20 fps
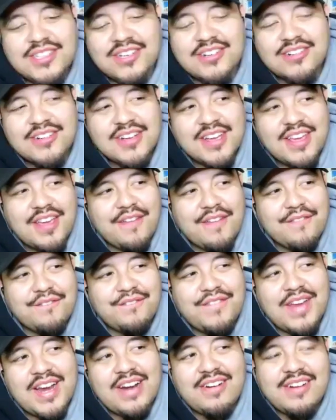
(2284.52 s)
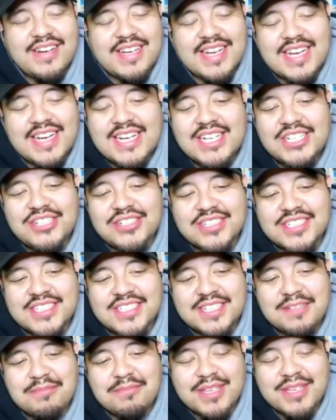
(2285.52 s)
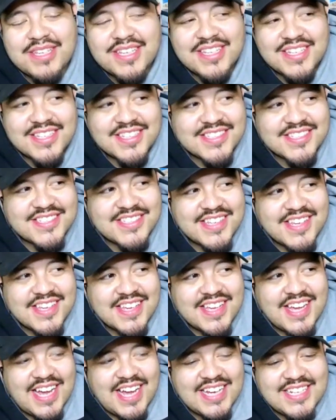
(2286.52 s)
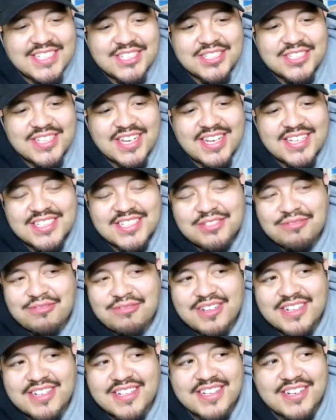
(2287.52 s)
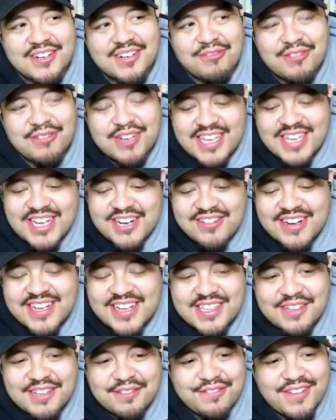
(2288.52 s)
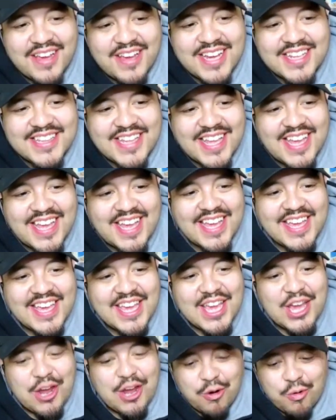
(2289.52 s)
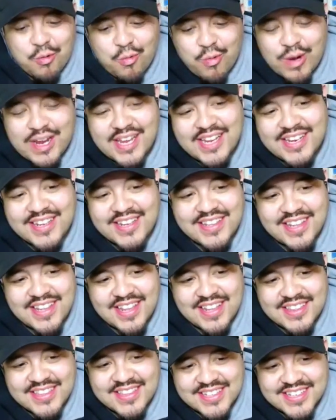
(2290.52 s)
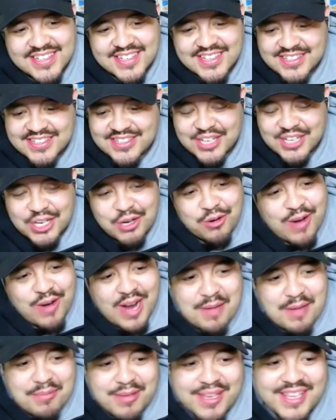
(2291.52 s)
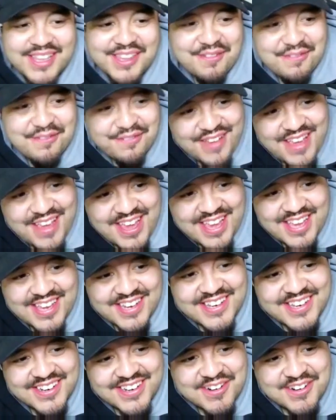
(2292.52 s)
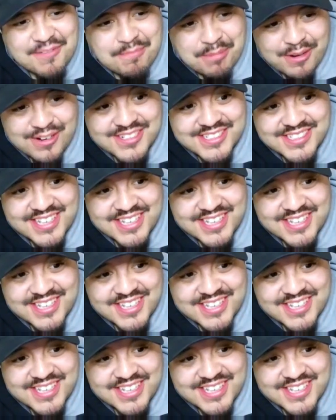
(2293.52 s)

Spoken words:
so very interesting because I just want to reiterate the fact that when the crap hit the fan per